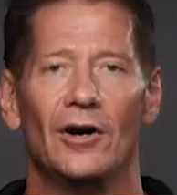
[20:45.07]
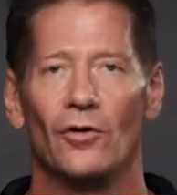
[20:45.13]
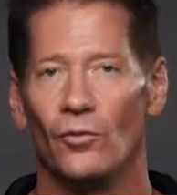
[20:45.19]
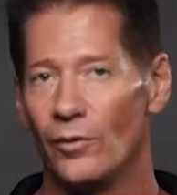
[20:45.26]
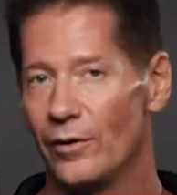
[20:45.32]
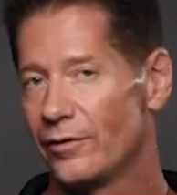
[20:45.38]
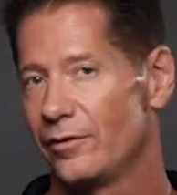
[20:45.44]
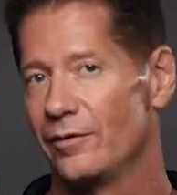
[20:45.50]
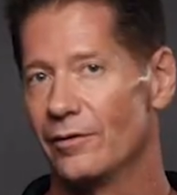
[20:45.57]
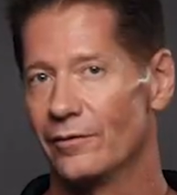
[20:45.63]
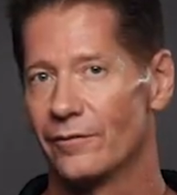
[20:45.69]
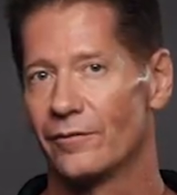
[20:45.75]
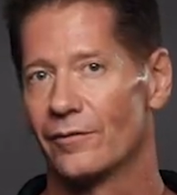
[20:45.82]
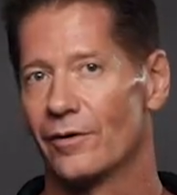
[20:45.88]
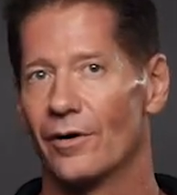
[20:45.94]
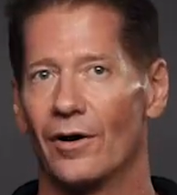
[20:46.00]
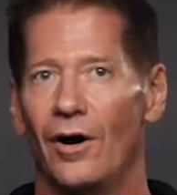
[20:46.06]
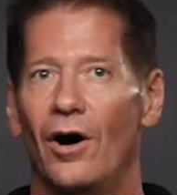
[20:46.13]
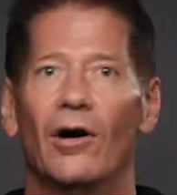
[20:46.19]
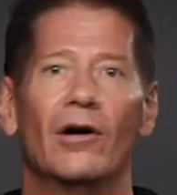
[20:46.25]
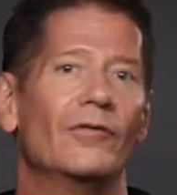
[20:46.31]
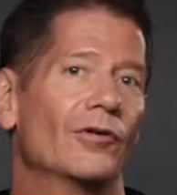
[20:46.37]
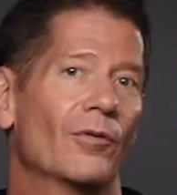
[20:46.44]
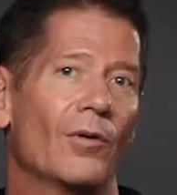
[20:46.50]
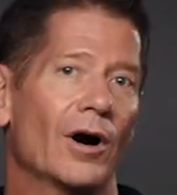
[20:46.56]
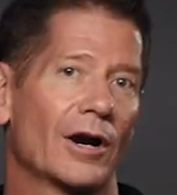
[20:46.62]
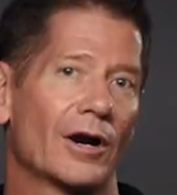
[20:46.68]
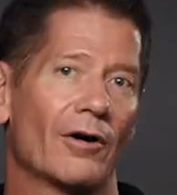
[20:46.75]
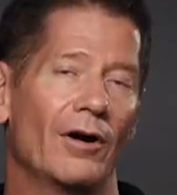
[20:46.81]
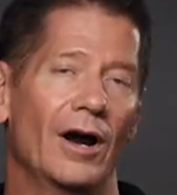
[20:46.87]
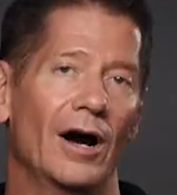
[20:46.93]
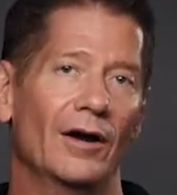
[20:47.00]
with you for all of your walk
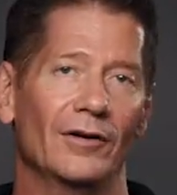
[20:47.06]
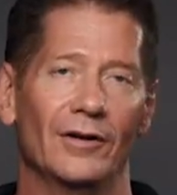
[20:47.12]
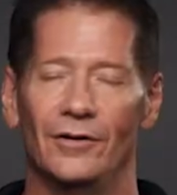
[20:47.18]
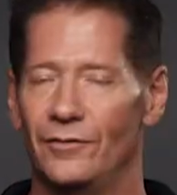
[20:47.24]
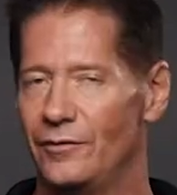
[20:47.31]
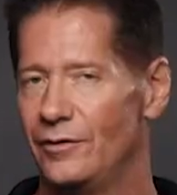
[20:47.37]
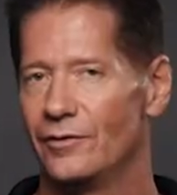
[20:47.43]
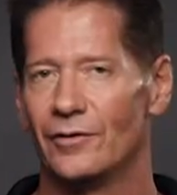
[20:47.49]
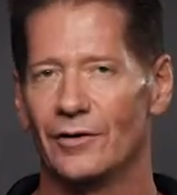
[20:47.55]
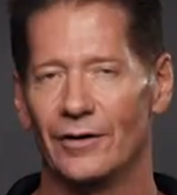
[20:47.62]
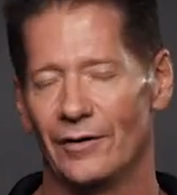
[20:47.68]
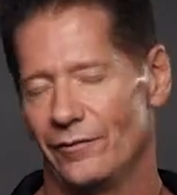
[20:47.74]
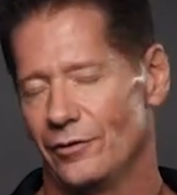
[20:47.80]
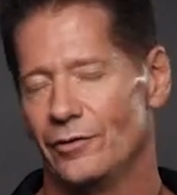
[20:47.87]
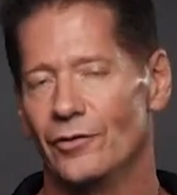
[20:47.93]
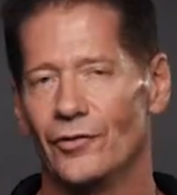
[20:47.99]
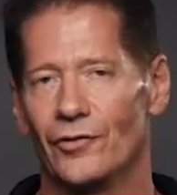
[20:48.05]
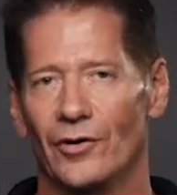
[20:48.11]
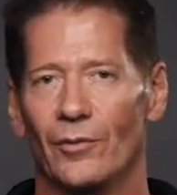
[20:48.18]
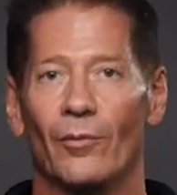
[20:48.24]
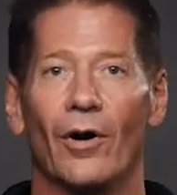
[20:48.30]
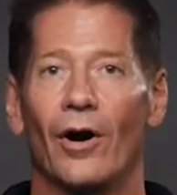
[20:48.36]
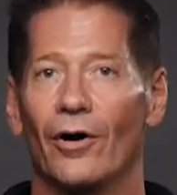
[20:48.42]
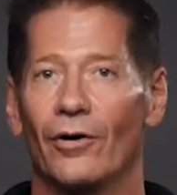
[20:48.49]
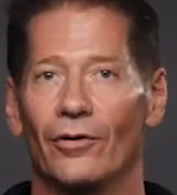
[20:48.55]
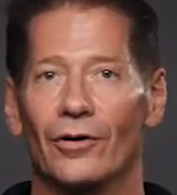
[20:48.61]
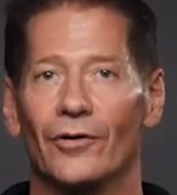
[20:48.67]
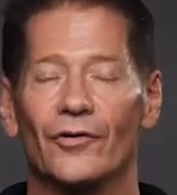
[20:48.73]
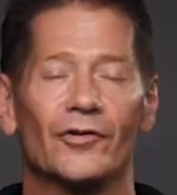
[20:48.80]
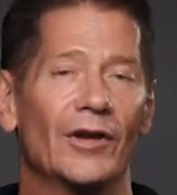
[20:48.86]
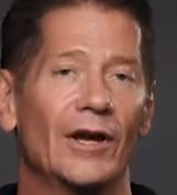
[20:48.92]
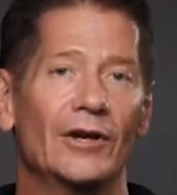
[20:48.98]
around, and you can definitely use it in parlor
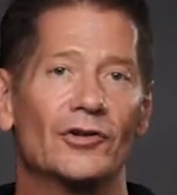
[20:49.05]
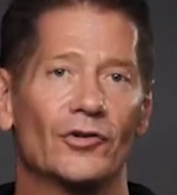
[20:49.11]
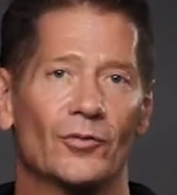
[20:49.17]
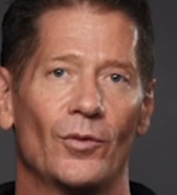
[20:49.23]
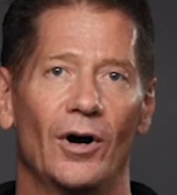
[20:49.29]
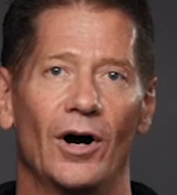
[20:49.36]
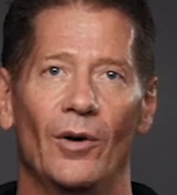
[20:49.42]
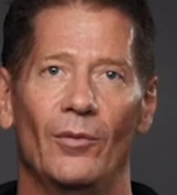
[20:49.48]
and stage as well,